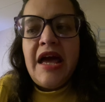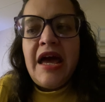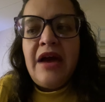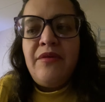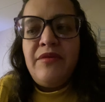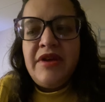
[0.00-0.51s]

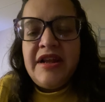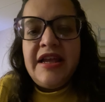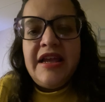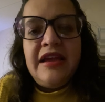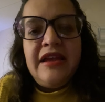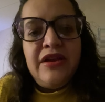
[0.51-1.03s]
I
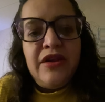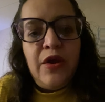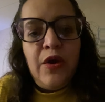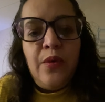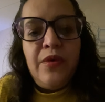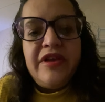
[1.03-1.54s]
really, you
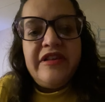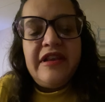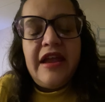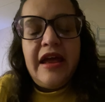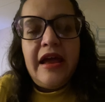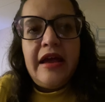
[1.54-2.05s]
know, was
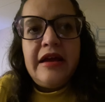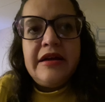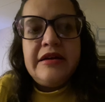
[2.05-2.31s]
like,